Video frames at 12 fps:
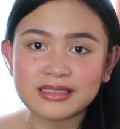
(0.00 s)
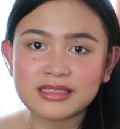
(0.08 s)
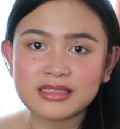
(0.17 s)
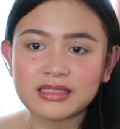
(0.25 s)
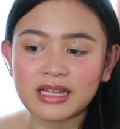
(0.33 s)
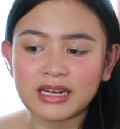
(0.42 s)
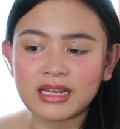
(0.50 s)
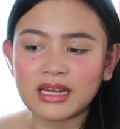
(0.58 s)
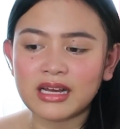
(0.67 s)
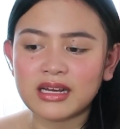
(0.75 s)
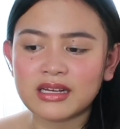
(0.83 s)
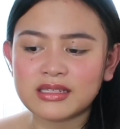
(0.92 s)
Wow. Talaga,
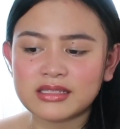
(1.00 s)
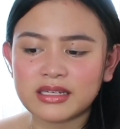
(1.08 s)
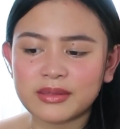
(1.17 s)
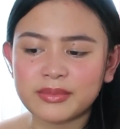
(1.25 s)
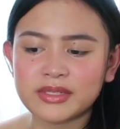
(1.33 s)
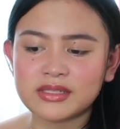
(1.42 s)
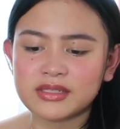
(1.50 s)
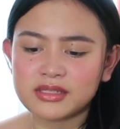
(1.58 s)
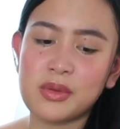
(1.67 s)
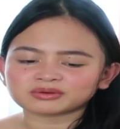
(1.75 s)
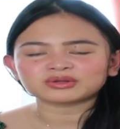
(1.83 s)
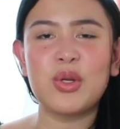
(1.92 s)
kasi mas
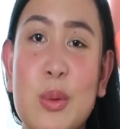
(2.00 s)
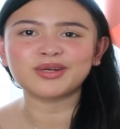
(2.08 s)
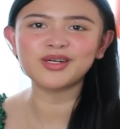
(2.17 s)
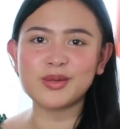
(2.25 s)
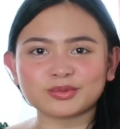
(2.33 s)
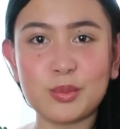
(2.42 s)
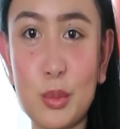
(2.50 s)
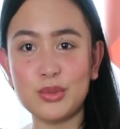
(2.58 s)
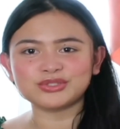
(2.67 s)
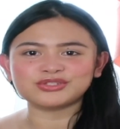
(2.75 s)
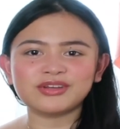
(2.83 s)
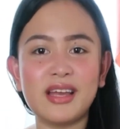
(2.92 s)

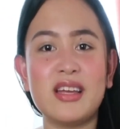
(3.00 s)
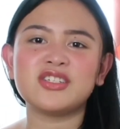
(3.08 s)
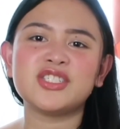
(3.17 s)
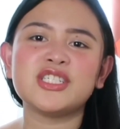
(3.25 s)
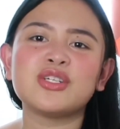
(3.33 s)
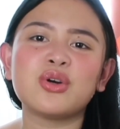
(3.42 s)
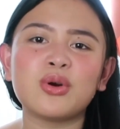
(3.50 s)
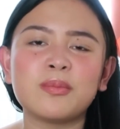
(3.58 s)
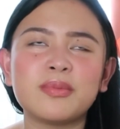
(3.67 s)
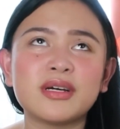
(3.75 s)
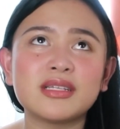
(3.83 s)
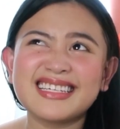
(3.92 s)
mag-boost yung energy ko.
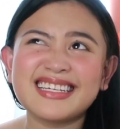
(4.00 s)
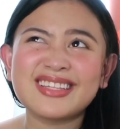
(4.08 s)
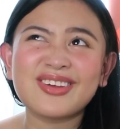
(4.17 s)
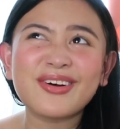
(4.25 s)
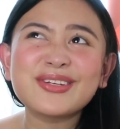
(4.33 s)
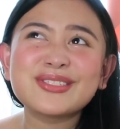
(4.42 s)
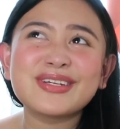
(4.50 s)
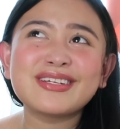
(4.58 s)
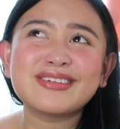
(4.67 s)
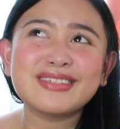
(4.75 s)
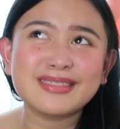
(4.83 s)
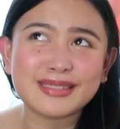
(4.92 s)
But it also
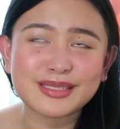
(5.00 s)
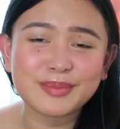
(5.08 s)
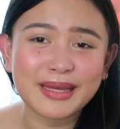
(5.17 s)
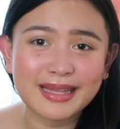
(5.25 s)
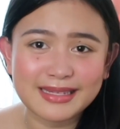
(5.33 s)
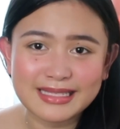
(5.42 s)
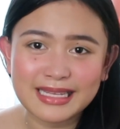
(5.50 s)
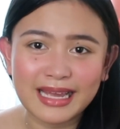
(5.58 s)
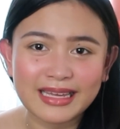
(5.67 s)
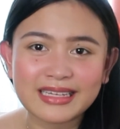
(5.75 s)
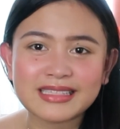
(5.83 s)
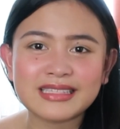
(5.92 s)
increases my
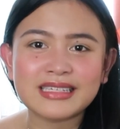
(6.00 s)
anxiety.